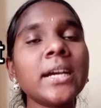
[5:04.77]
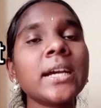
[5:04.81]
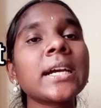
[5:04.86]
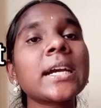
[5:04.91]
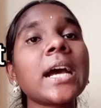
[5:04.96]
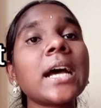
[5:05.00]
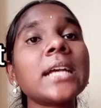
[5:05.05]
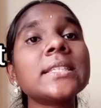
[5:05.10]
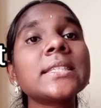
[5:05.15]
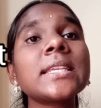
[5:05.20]

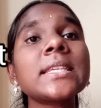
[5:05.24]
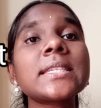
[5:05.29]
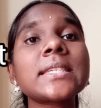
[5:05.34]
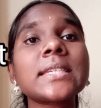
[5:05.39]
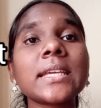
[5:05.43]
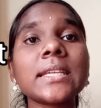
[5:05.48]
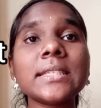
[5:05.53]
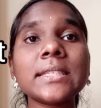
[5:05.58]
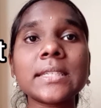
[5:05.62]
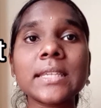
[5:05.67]

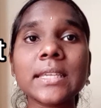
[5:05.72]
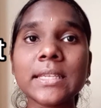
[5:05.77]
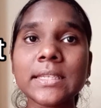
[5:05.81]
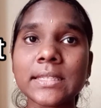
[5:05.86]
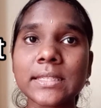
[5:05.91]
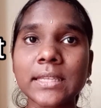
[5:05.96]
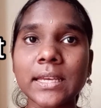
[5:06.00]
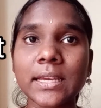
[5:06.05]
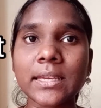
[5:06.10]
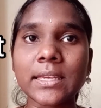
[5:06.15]
Consistency is
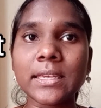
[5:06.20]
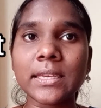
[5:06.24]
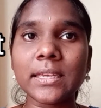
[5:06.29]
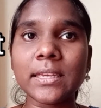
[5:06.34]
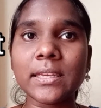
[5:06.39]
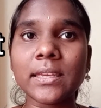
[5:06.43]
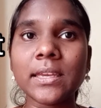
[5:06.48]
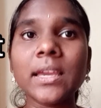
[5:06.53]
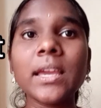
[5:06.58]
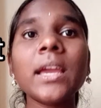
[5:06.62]
the
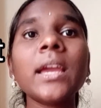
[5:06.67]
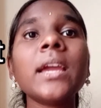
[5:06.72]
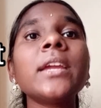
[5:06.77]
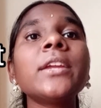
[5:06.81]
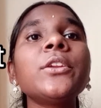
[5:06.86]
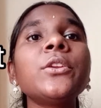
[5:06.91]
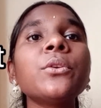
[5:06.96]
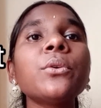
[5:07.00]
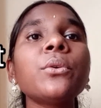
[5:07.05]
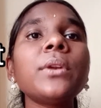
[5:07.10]
key.
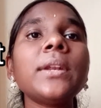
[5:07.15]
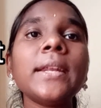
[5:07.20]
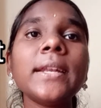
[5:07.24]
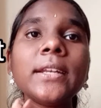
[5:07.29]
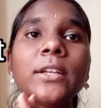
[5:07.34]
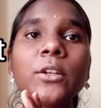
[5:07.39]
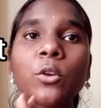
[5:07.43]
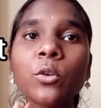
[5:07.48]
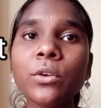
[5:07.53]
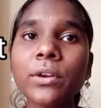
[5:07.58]
You
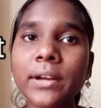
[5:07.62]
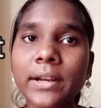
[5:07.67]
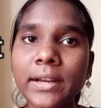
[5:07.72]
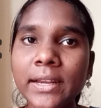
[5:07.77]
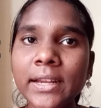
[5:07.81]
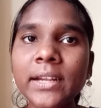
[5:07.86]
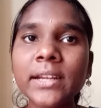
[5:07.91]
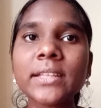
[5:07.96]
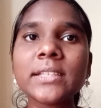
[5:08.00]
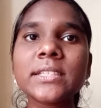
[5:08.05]
need to
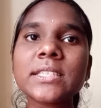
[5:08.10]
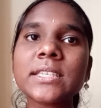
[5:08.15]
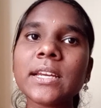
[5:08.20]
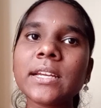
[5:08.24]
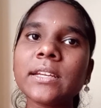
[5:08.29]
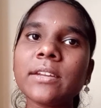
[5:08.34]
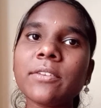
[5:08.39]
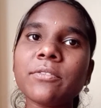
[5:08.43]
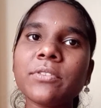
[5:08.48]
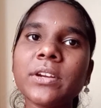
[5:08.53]
read each
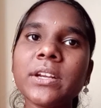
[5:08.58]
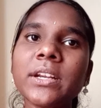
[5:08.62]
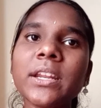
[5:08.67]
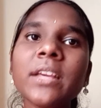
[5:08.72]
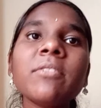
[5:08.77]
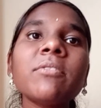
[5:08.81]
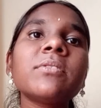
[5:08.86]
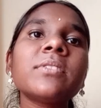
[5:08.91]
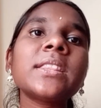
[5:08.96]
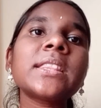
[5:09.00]
and every day
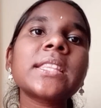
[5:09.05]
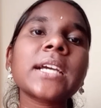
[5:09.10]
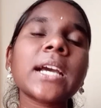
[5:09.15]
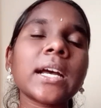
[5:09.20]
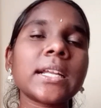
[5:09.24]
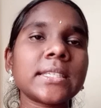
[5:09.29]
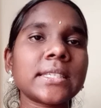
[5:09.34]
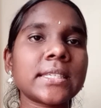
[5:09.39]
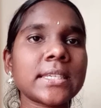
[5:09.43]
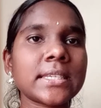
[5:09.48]
with
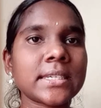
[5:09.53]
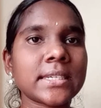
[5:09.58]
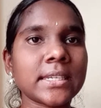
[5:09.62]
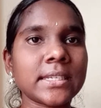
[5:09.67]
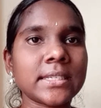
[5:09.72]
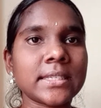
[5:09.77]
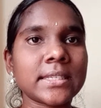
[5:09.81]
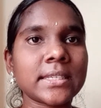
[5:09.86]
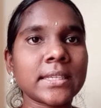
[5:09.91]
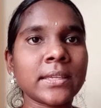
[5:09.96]

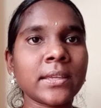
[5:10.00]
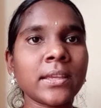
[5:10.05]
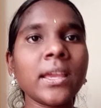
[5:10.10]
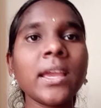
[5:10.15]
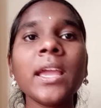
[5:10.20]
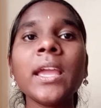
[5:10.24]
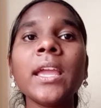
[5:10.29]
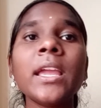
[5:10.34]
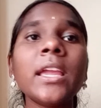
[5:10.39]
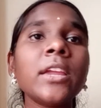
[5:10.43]
consistency.
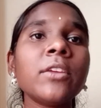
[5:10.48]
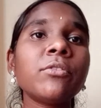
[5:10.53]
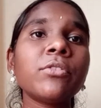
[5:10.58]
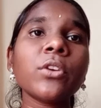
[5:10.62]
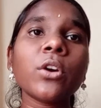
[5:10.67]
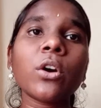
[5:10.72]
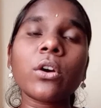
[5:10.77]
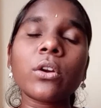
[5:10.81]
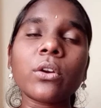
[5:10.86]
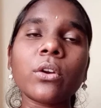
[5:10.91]
If
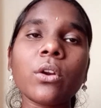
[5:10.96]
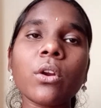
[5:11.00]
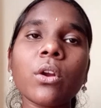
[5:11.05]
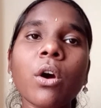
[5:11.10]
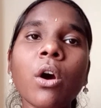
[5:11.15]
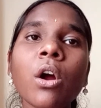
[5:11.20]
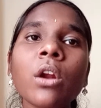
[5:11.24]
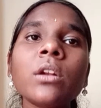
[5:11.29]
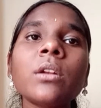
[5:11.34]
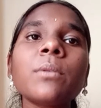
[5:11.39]
you are
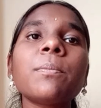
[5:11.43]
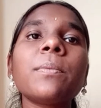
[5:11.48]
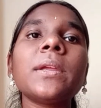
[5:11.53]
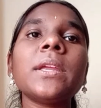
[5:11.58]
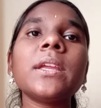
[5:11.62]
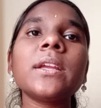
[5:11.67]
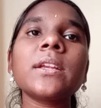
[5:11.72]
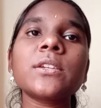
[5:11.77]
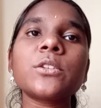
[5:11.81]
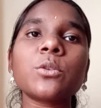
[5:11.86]
not
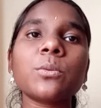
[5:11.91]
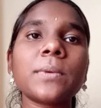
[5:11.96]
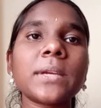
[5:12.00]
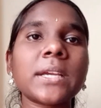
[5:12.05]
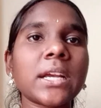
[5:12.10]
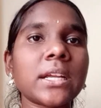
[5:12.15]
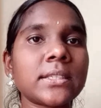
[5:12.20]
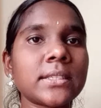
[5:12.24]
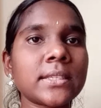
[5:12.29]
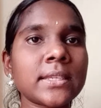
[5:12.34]
being to be
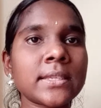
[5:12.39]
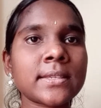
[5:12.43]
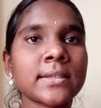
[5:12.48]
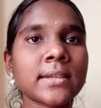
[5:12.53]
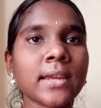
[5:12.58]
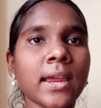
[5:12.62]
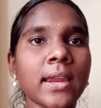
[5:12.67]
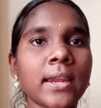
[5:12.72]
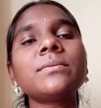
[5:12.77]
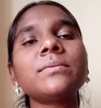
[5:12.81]

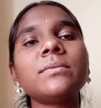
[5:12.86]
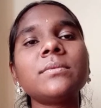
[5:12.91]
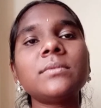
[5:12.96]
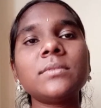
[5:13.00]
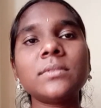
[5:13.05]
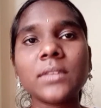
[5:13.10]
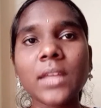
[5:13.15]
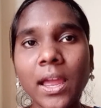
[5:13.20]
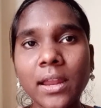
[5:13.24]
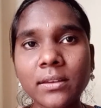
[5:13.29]
consistent,
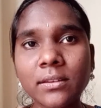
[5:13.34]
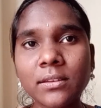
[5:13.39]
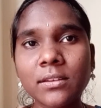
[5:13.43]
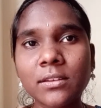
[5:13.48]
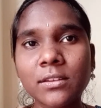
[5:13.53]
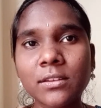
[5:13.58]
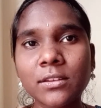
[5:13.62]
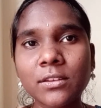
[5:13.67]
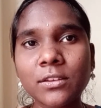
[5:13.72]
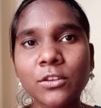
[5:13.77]
then
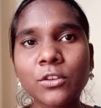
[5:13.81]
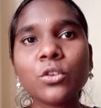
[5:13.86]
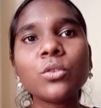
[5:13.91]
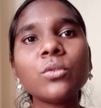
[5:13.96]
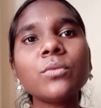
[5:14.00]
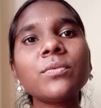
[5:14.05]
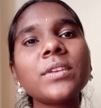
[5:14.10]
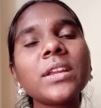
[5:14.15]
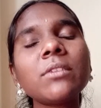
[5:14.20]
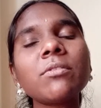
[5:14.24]
you
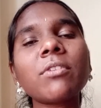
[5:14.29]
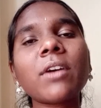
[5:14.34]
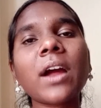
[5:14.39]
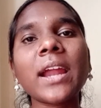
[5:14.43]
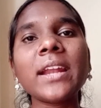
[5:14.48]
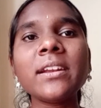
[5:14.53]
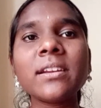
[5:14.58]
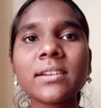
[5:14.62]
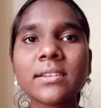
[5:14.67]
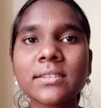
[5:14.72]
will
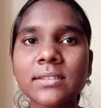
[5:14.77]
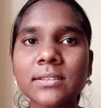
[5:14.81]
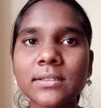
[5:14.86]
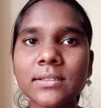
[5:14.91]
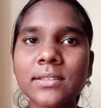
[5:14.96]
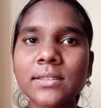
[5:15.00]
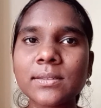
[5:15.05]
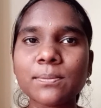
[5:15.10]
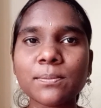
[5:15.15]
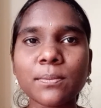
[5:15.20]
find
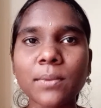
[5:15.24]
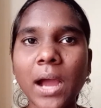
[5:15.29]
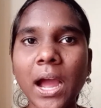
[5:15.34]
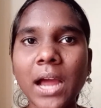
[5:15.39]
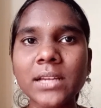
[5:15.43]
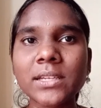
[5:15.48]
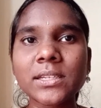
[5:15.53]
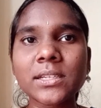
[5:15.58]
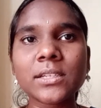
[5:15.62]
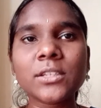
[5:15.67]
results,
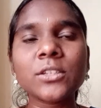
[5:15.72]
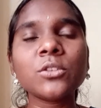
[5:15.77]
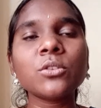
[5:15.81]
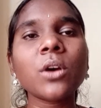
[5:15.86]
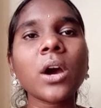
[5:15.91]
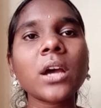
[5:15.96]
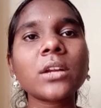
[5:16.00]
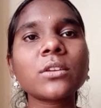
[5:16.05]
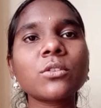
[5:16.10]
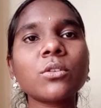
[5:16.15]
but you
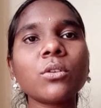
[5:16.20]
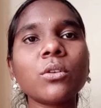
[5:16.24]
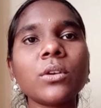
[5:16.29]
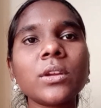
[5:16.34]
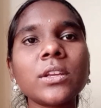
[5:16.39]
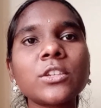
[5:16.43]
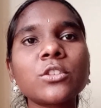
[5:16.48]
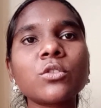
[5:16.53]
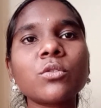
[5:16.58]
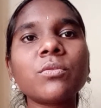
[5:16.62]
are
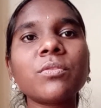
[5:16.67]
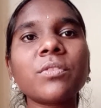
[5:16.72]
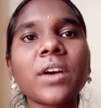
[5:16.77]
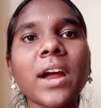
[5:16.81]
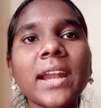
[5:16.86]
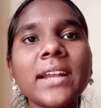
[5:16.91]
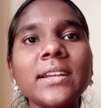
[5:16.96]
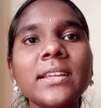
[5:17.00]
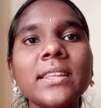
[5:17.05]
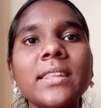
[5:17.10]
going to
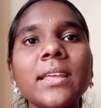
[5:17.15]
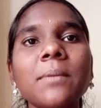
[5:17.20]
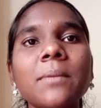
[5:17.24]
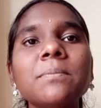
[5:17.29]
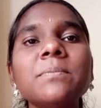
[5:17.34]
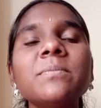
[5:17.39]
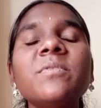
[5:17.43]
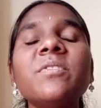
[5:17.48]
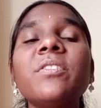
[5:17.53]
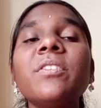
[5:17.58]
find
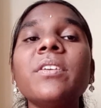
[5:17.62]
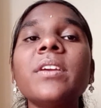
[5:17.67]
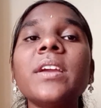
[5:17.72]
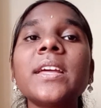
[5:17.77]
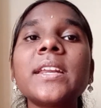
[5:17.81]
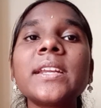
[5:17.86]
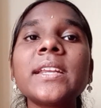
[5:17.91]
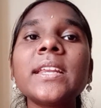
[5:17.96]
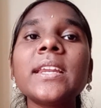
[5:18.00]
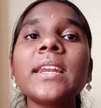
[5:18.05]
them
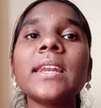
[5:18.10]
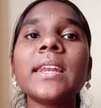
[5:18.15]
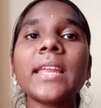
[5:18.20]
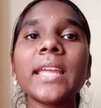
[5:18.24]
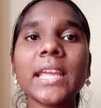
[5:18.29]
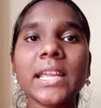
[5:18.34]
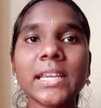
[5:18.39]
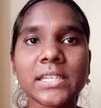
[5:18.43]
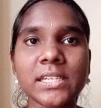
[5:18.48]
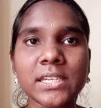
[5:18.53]
very
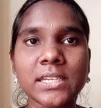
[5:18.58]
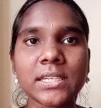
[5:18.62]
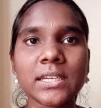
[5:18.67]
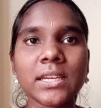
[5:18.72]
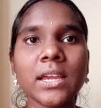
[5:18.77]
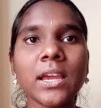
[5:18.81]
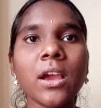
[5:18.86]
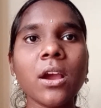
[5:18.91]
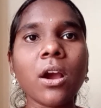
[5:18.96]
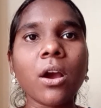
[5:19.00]
late.
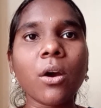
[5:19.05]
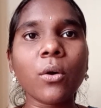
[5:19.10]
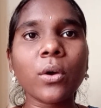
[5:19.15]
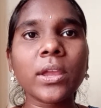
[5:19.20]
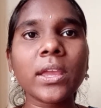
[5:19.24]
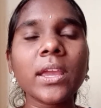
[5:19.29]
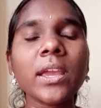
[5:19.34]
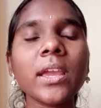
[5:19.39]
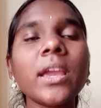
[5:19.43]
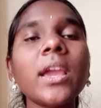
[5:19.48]

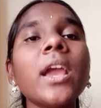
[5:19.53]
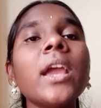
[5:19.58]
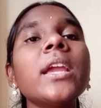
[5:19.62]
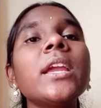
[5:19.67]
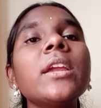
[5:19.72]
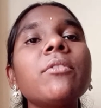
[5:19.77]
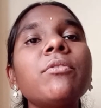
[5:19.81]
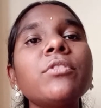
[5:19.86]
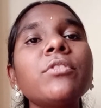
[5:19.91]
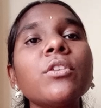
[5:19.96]
Okay?
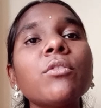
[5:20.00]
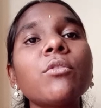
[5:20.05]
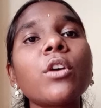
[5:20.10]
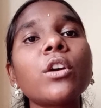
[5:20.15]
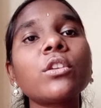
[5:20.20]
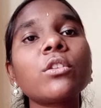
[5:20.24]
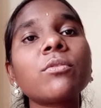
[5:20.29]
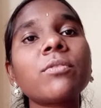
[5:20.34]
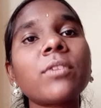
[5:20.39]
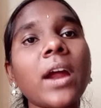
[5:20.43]
If you
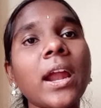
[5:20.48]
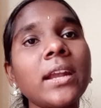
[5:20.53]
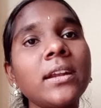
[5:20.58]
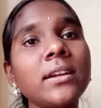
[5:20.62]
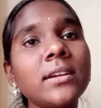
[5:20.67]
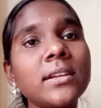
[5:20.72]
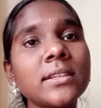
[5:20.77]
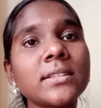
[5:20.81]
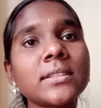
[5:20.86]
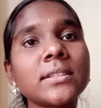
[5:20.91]
want to find
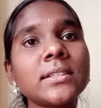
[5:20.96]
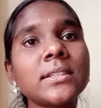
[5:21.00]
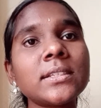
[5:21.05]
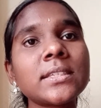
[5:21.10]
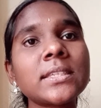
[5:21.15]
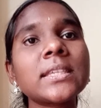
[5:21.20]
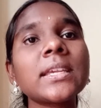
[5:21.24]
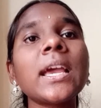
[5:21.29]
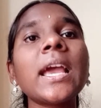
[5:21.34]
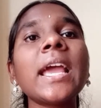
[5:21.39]

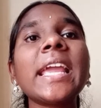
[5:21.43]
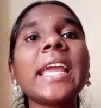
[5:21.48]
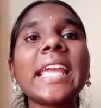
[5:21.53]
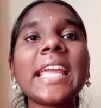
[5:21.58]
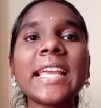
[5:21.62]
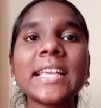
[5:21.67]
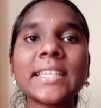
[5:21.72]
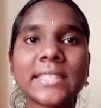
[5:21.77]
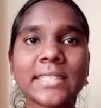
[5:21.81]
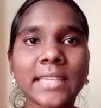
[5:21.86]
results
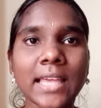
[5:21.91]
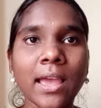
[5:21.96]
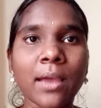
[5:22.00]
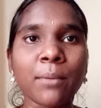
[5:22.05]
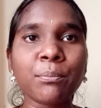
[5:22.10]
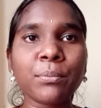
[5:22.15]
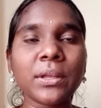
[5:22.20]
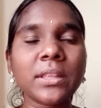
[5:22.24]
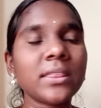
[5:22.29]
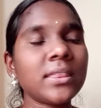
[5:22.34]
ASAP,
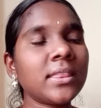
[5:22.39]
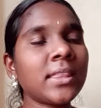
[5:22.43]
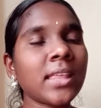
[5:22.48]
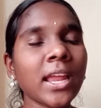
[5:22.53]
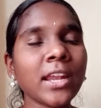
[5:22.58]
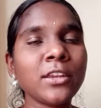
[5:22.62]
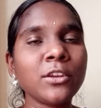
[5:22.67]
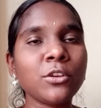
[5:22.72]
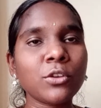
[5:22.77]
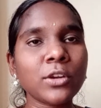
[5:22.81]

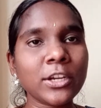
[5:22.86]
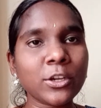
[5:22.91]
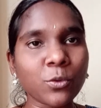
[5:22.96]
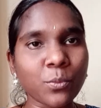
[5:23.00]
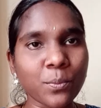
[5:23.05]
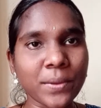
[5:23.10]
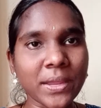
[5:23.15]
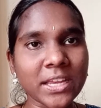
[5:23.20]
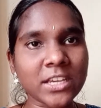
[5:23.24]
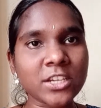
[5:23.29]
then you need to
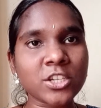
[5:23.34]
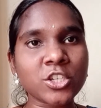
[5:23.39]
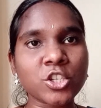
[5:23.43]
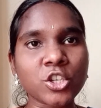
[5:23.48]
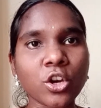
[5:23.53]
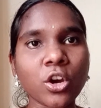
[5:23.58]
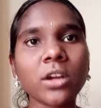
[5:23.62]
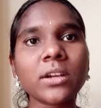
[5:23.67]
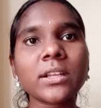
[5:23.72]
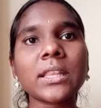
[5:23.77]
make
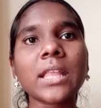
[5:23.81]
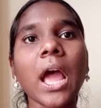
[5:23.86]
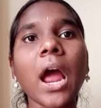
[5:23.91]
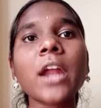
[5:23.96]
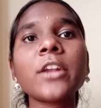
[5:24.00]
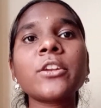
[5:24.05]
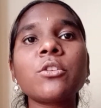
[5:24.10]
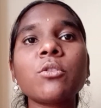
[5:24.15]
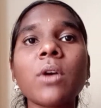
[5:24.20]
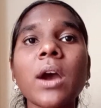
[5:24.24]
sure
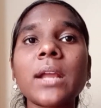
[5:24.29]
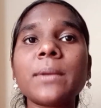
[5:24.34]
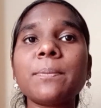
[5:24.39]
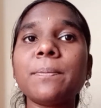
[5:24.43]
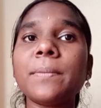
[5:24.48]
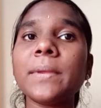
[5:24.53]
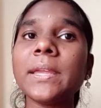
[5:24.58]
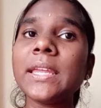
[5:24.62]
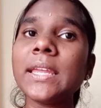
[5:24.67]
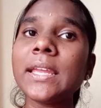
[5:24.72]
that you are
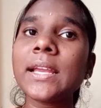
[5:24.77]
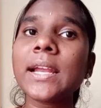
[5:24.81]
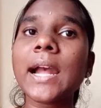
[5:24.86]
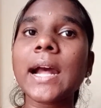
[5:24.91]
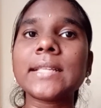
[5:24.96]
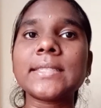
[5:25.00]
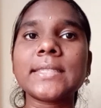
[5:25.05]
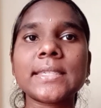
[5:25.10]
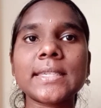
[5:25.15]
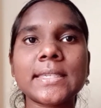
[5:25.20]
being
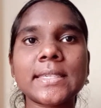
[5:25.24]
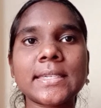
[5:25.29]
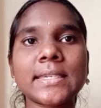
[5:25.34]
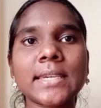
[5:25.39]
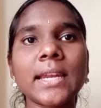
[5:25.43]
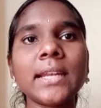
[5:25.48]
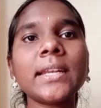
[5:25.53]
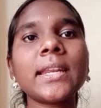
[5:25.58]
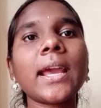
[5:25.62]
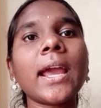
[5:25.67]

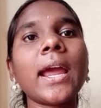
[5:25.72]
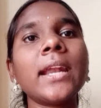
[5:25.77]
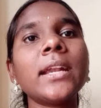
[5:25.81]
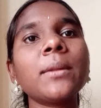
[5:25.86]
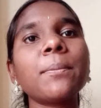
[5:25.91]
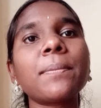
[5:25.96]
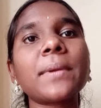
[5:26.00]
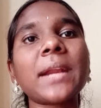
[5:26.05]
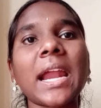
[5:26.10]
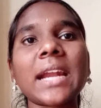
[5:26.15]
consistent
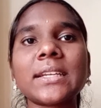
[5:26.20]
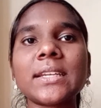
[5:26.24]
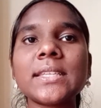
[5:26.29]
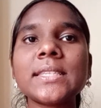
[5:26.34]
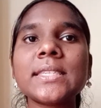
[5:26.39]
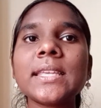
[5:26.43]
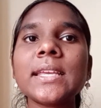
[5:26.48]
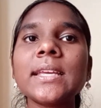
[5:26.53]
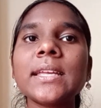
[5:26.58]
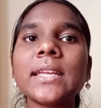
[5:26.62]
and
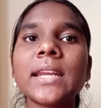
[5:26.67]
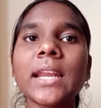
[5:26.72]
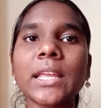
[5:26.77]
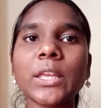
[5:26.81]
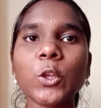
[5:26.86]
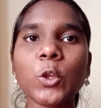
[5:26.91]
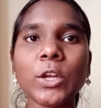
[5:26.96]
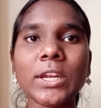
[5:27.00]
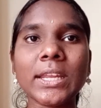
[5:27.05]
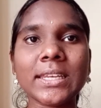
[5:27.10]
practicing
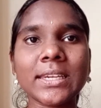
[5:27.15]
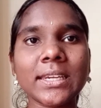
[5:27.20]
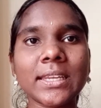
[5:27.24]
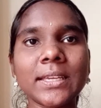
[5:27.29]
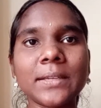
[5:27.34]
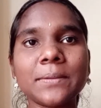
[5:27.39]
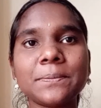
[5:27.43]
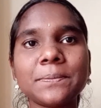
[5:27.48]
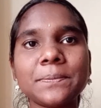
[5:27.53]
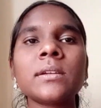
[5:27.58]
regularly.